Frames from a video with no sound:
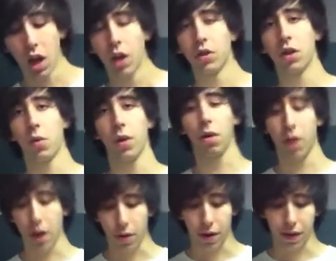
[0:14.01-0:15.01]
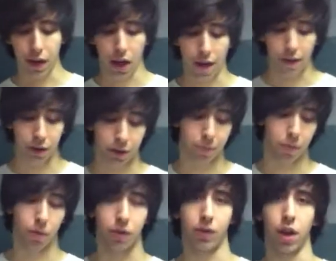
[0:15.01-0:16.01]
So we are now on the heavy
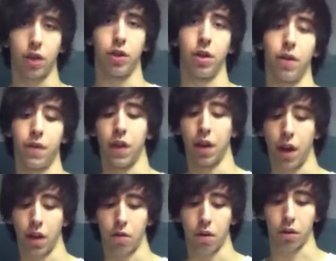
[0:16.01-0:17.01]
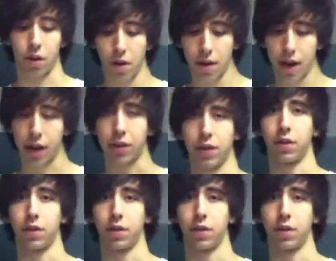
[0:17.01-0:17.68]
support section of the Necron Codex.